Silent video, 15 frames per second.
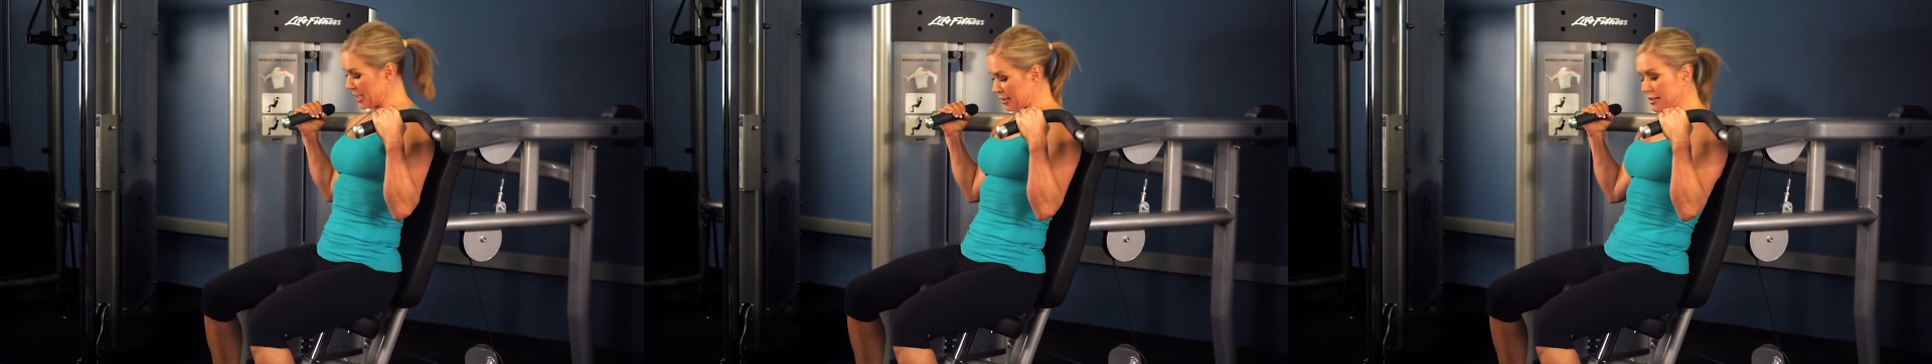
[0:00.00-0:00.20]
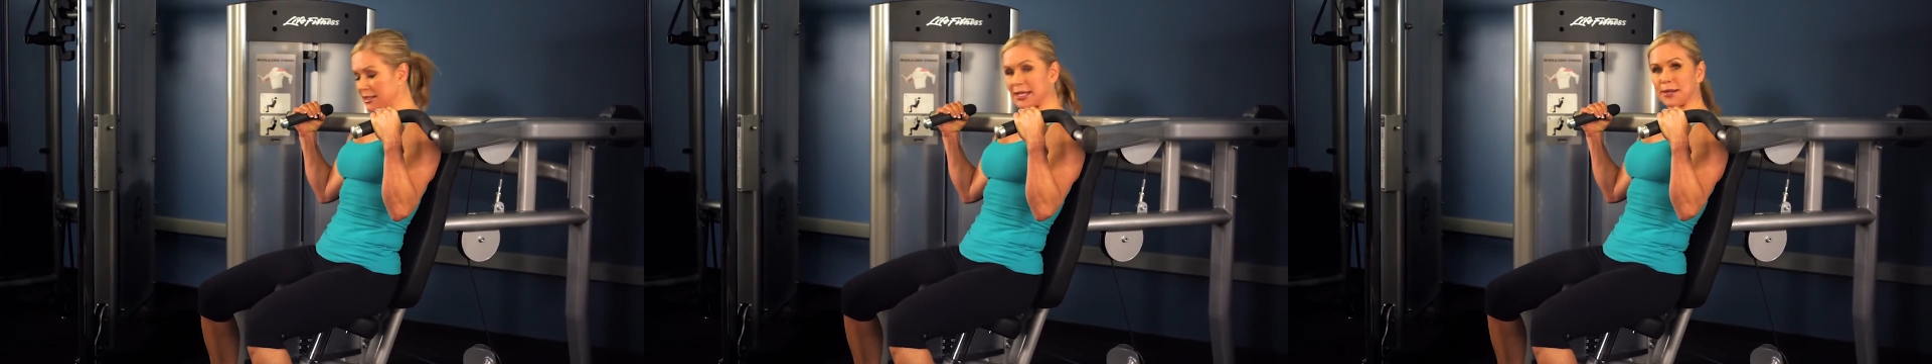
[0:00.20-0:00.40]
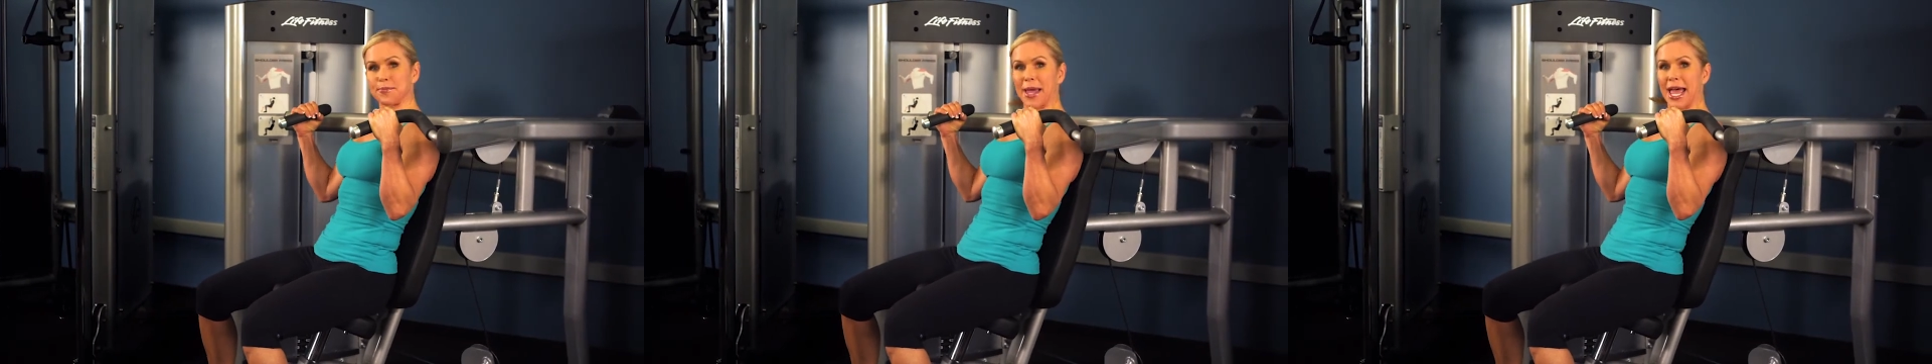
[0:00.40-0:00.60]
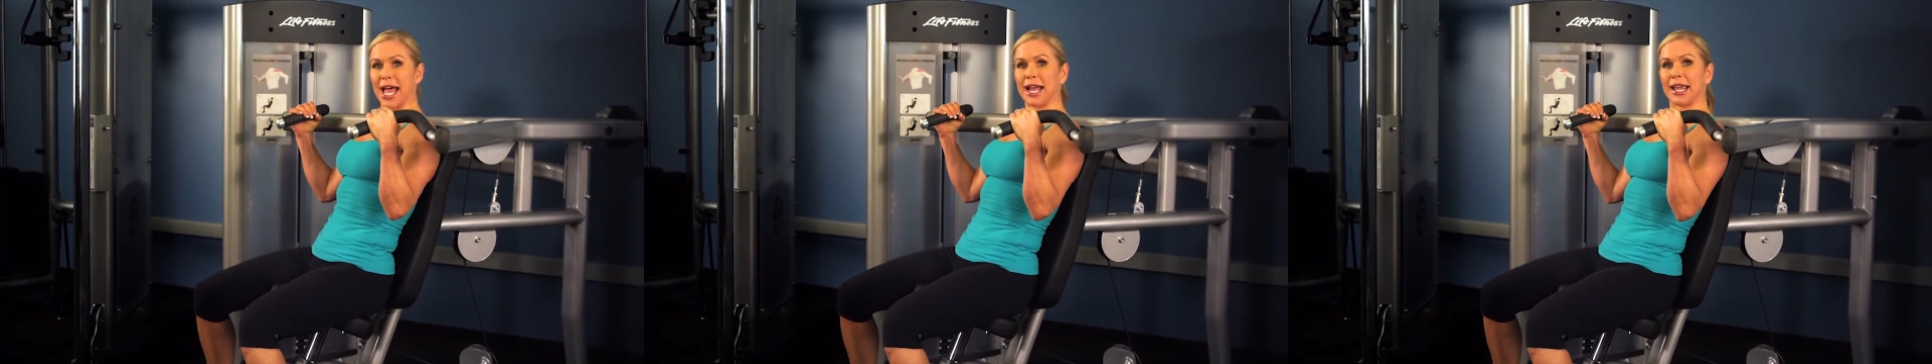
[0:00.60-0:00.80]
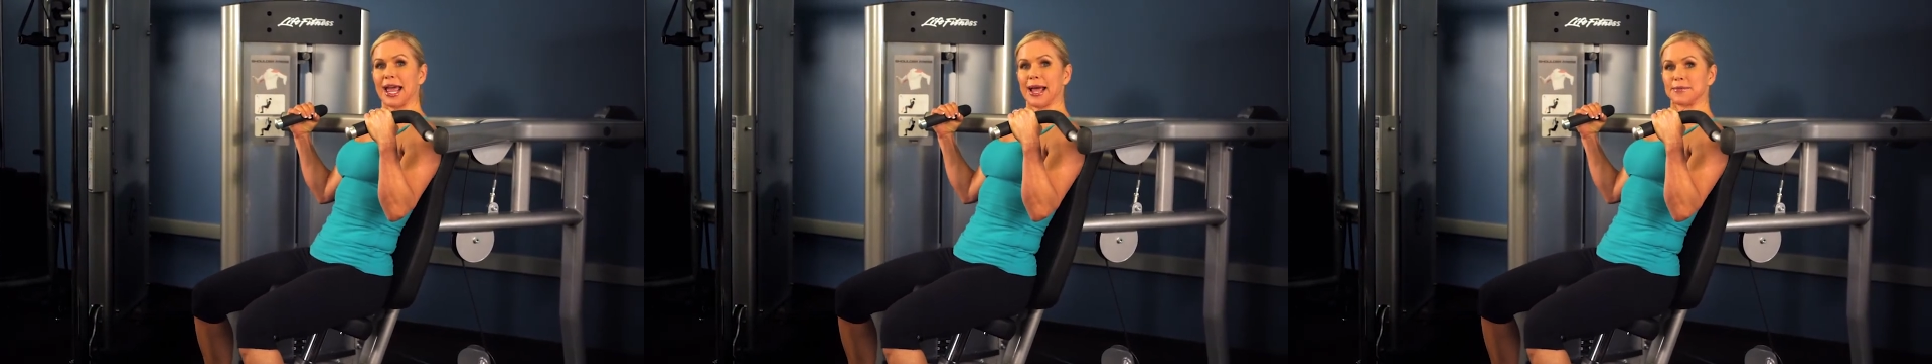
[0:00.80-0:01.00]
Sit
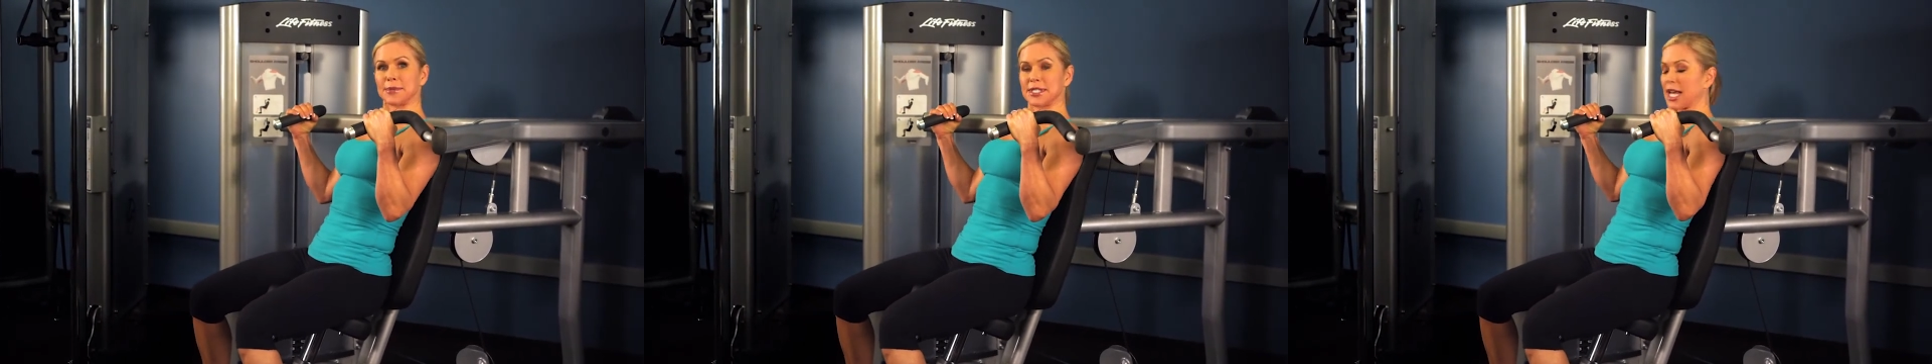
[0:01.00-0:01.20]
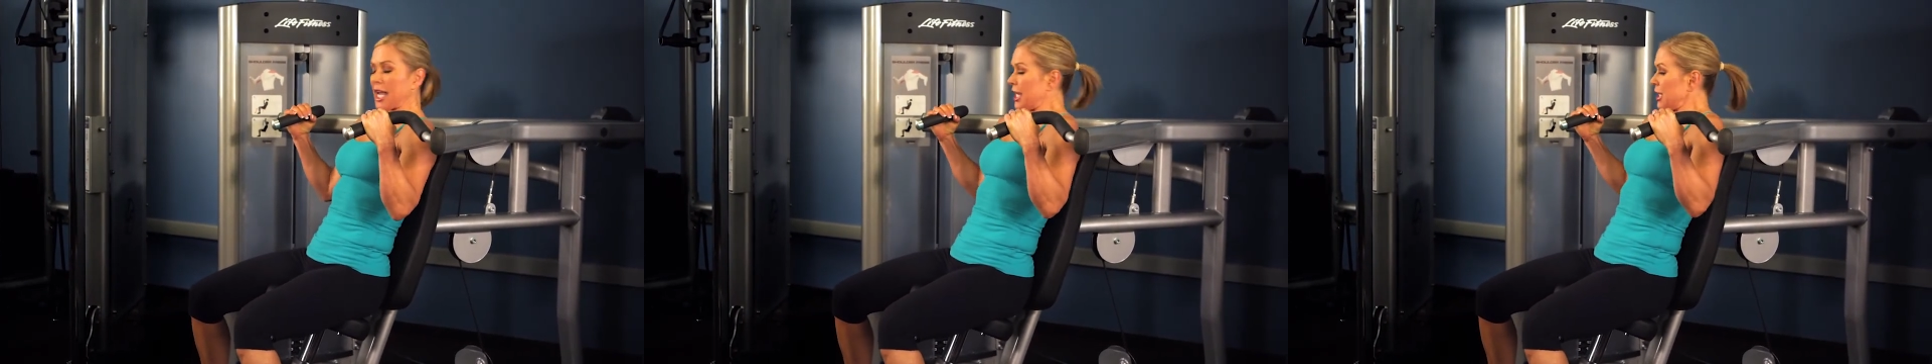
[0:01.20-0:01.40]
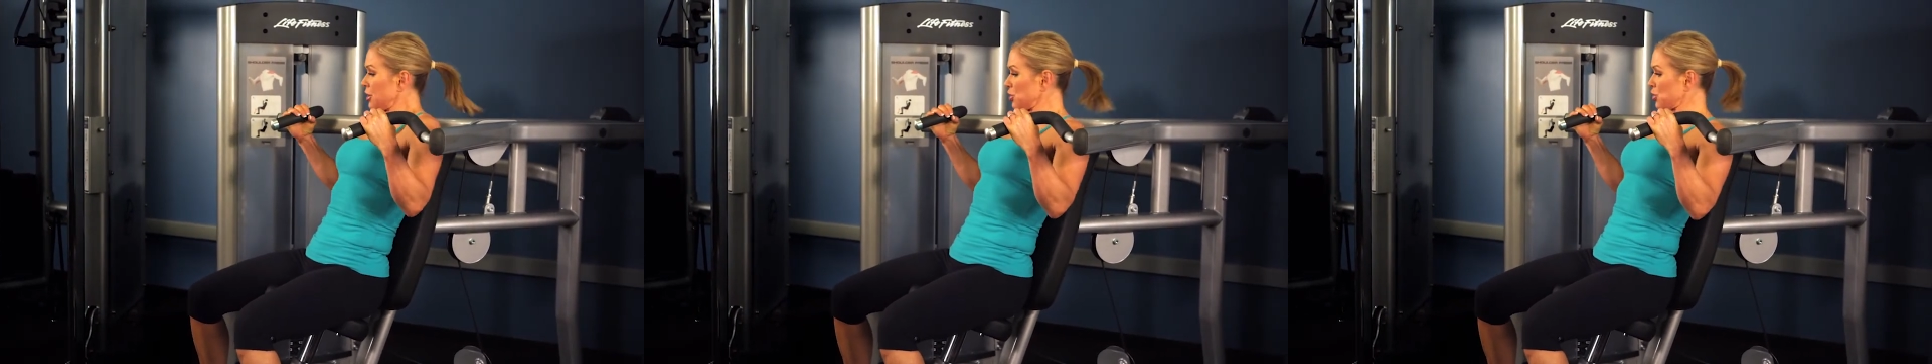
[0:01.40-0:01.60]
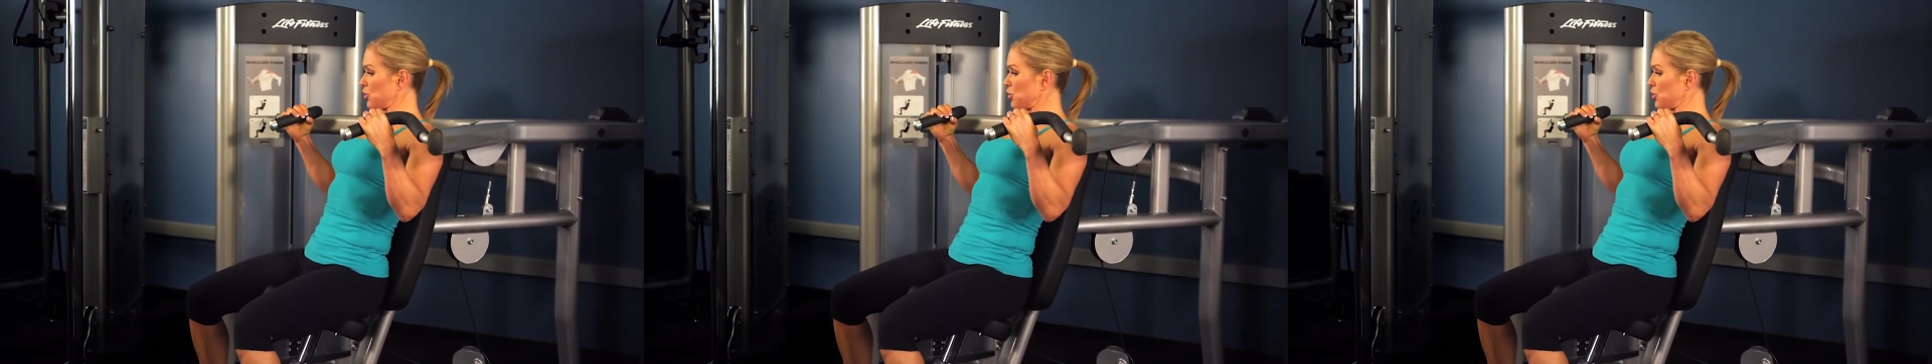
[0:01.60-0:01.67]
back, abs tight,